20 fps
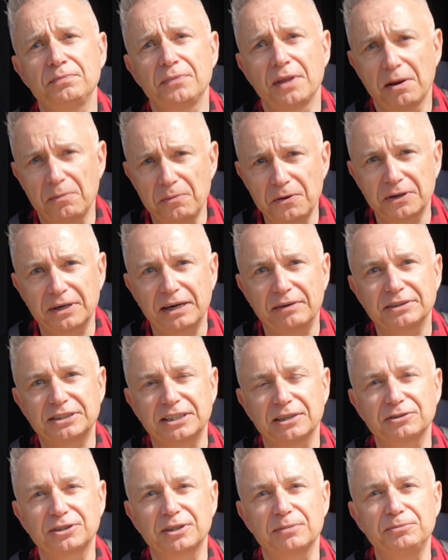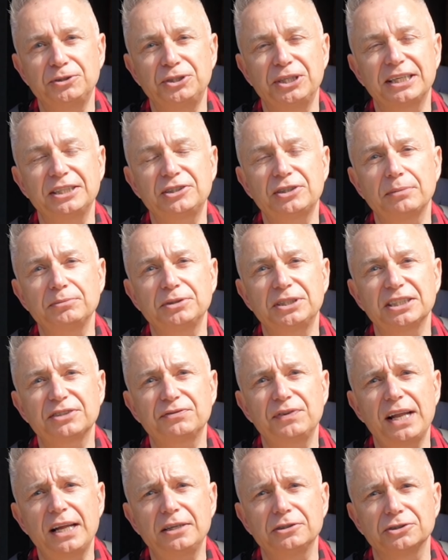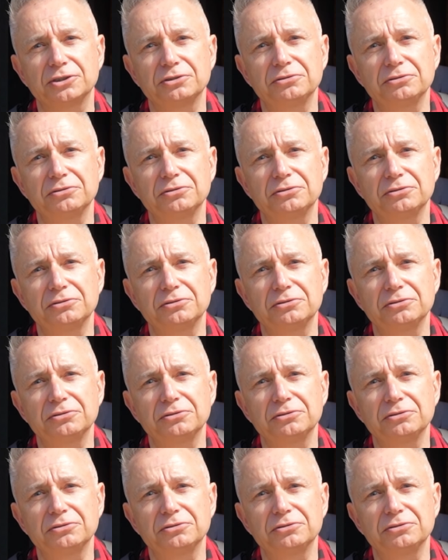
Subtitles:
and we're gonna have ourselves some chicken drumsticks for lunch.